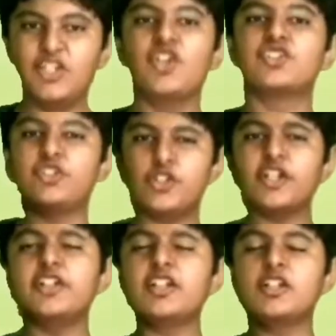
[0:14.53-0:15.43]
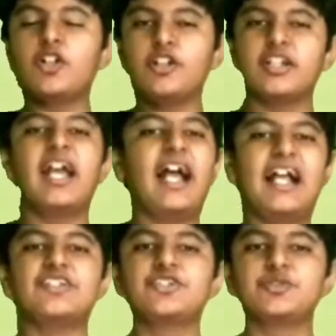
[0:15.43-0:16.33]
So you're going to learn a lot.
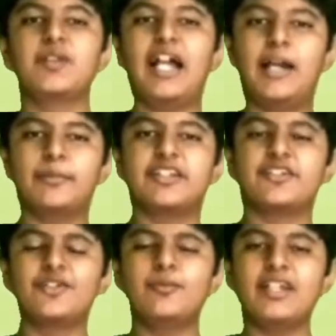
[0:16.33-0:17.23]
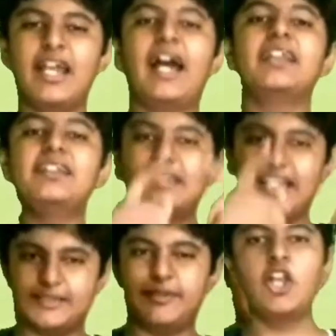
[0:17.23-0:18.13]
As usual, I'm Athar Dubey and
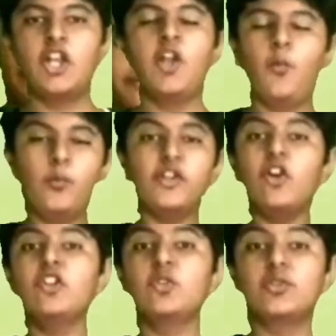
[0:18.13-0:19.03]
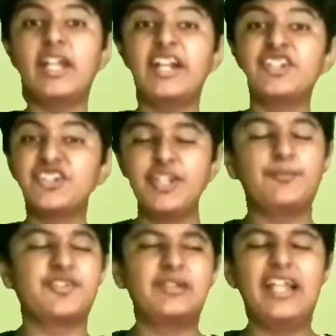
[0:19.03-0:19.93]
let's begin. We all know that
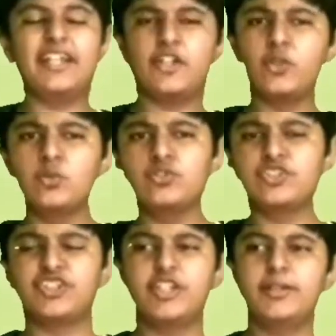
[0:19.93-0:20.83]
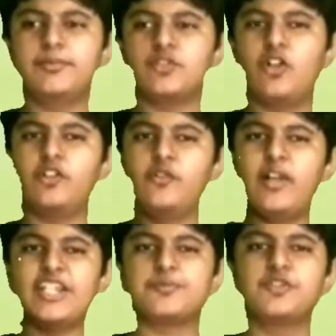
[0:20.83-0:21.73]
ships like cruise ships or
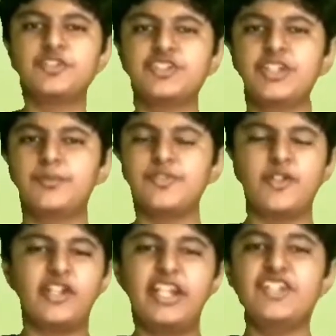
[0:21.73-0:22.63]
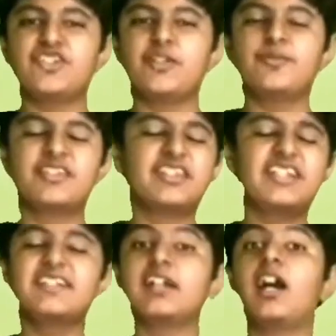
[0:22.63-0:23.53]
transport ships or crane ships,
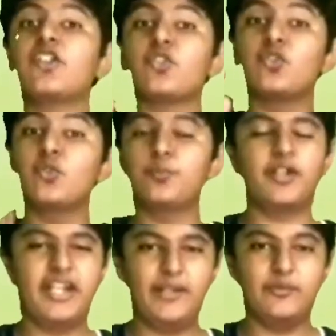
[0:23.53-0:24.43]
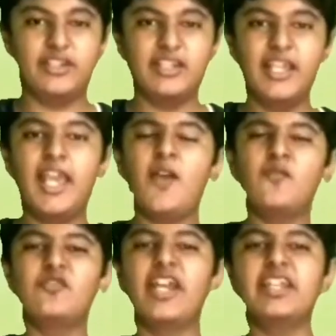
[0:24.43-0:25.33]
these are super heavy,
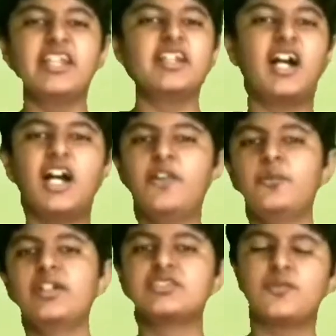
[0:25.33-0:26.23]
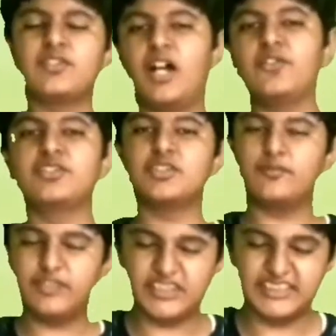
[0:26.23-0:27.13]
weighing in hundreds of thousands
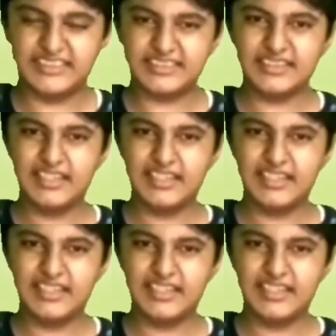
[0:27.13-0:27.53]
of tons.